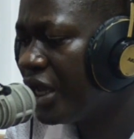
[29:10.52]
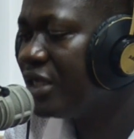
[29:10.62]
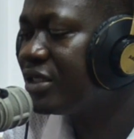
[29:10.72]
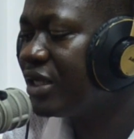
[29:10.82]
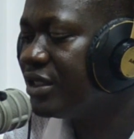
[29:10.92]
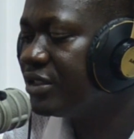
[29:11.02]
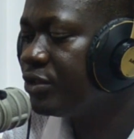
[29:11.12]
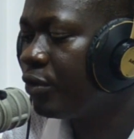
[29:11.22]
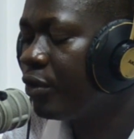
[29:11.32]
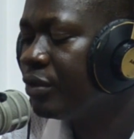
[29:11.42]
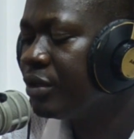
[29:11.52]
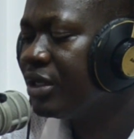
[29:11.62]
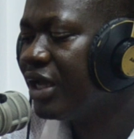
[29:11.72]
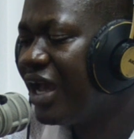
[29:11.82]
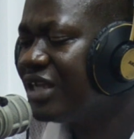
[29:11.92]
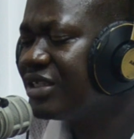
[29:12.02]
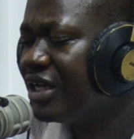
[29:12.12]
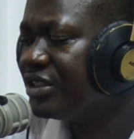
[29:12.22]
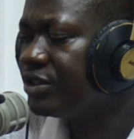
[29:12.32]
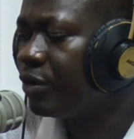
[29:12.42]
890
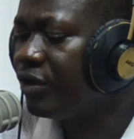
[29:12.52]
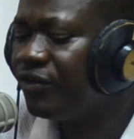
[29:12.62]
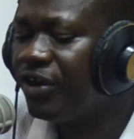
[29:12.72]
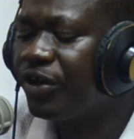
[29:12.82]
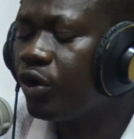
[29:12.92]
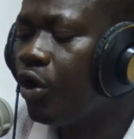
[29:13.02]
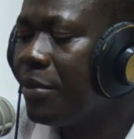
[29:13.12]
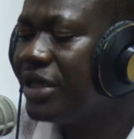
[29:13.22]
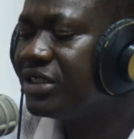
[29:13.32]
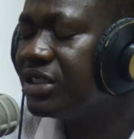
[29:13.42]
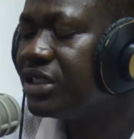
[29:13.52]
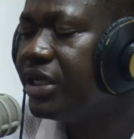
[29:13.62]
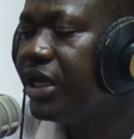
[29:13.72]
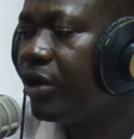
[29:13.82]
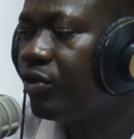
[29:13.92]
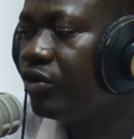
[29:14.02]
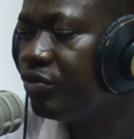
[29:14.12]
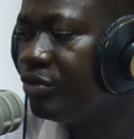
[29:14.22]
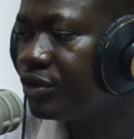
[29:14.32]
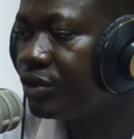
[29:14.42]
890. If you have a comment, a
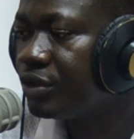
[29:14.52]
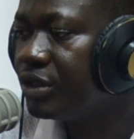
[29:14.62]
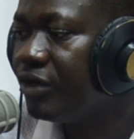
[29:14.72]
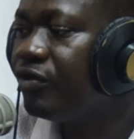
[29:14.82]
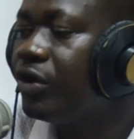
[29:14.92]
contribution, if you